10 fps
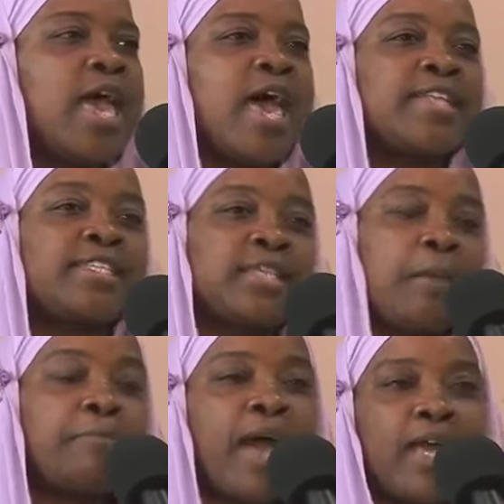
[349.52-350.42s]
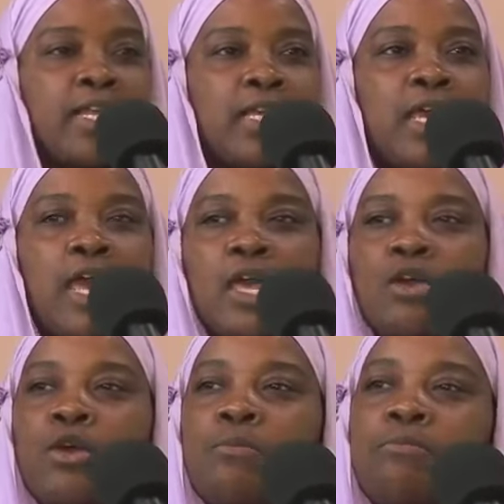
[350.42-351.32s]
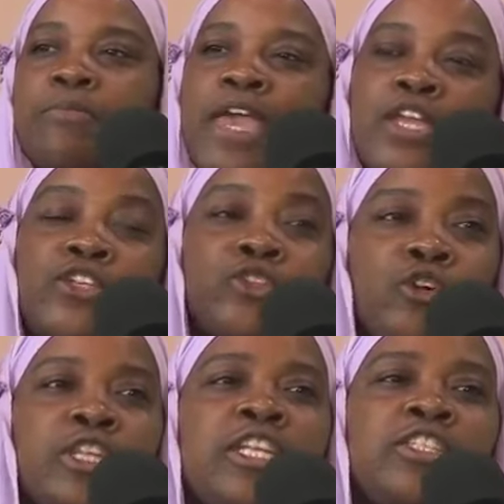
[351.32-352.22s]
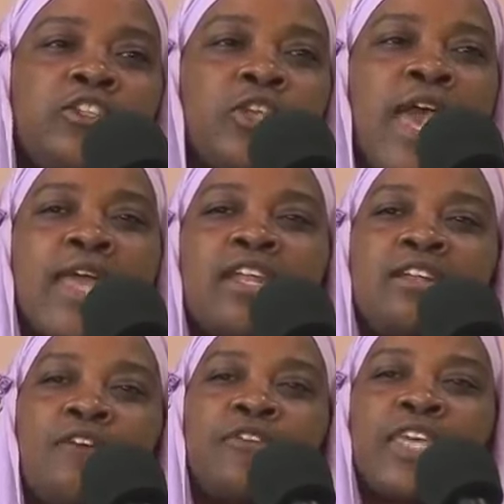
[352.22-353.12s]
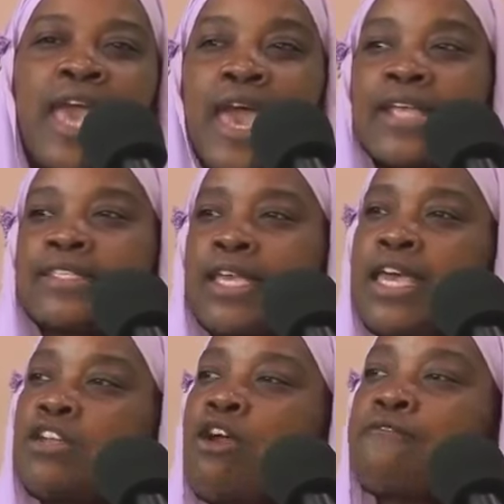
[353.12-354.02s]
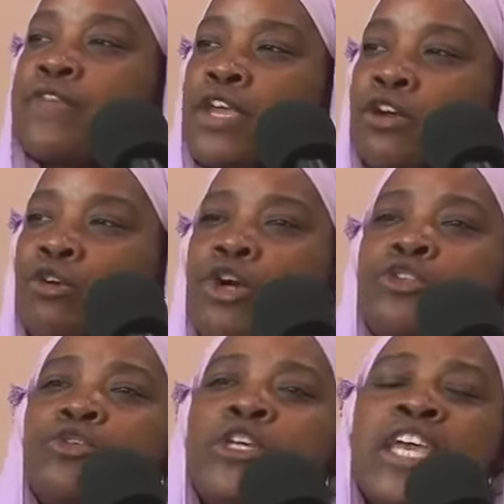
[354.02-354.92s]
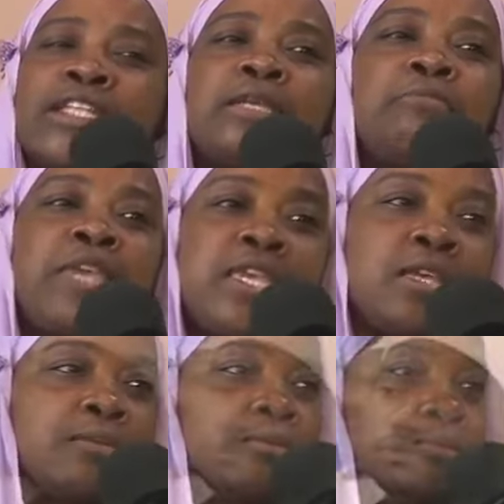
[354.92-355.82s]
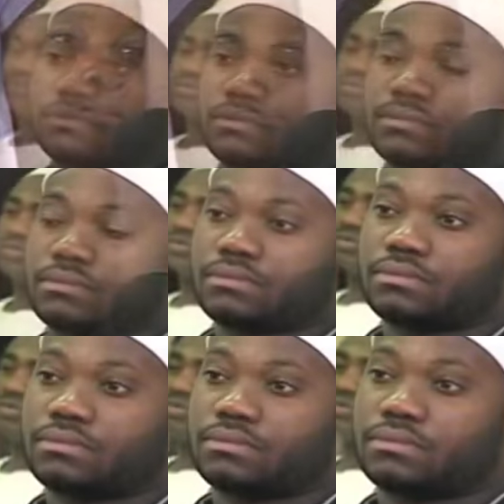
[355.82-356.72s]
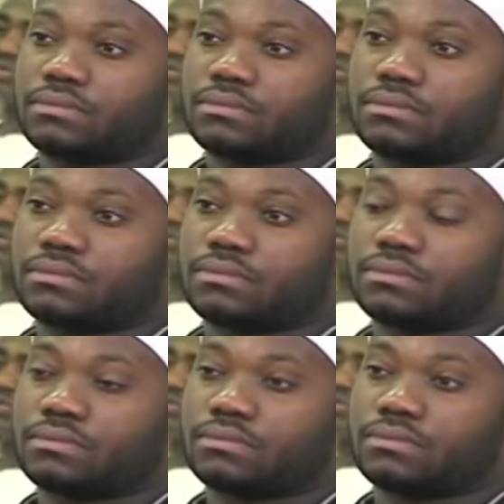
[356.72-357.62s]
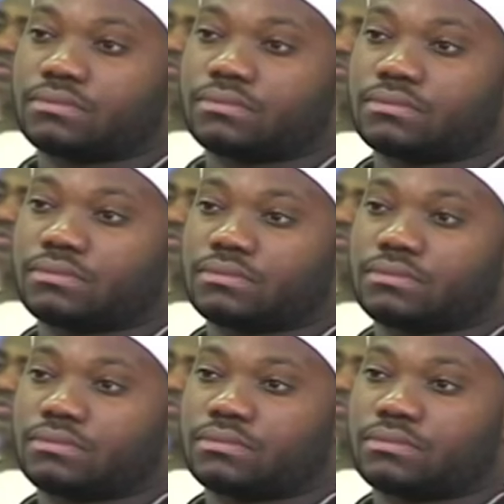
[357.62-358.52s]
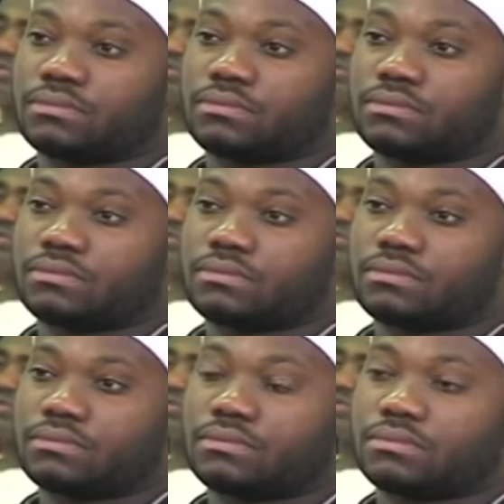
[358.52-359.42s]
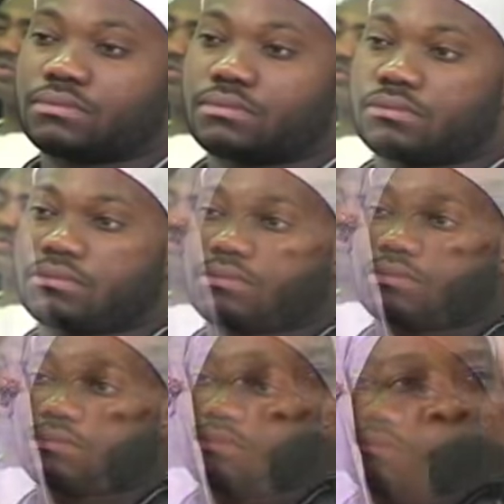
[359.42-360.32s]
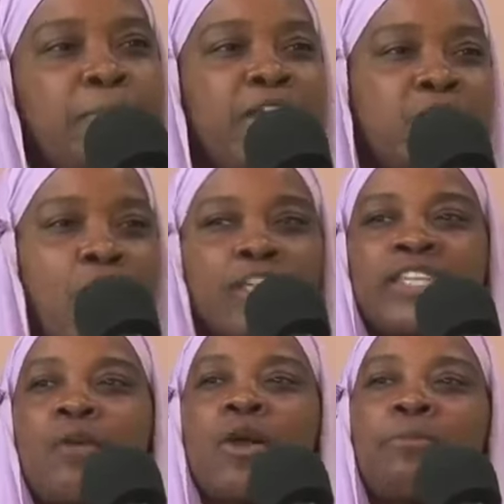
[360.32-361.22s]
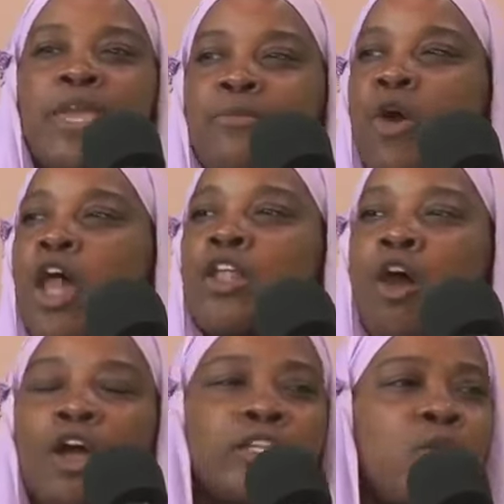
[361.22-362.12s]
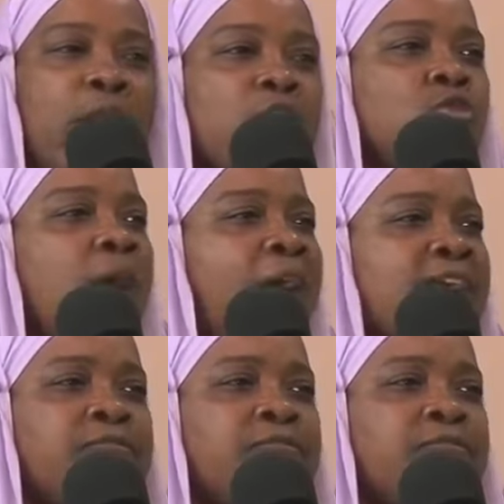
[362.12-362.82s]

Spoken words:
And somebody made sure that this sister had enough gas in her vehicle to get to me. That sister is in our shelter right now because there were people along the way who I